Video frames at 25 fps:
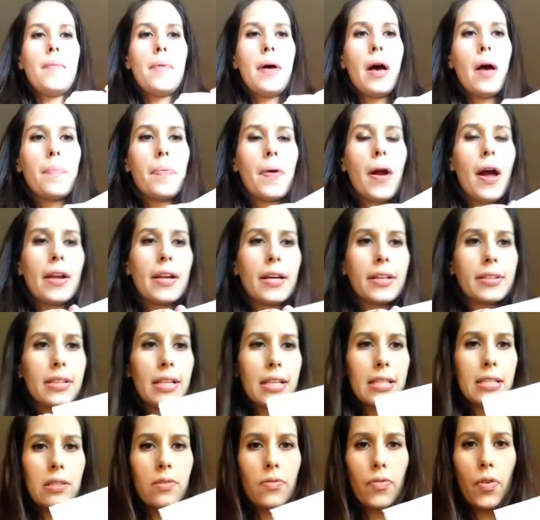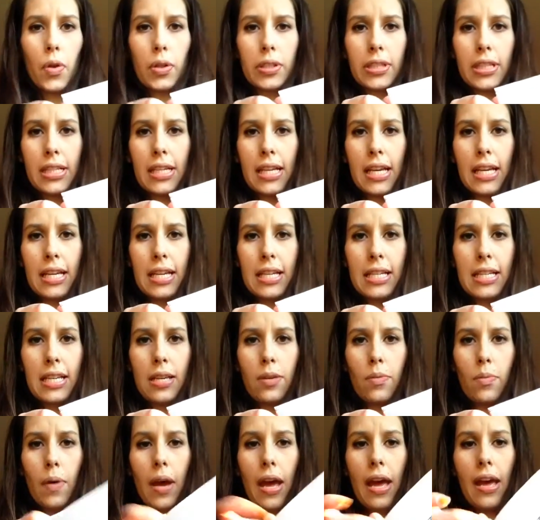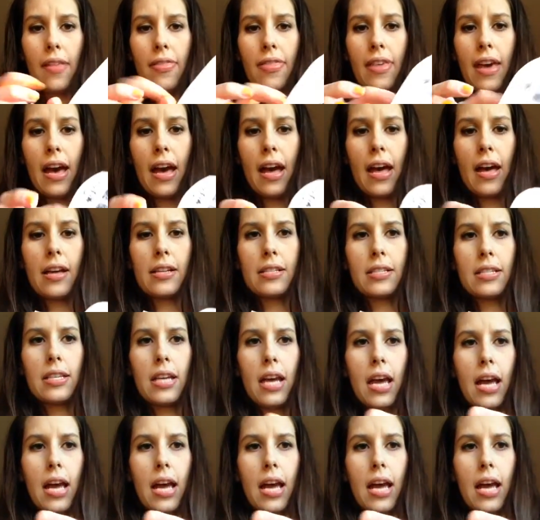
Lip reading: A product list folded in a neat way that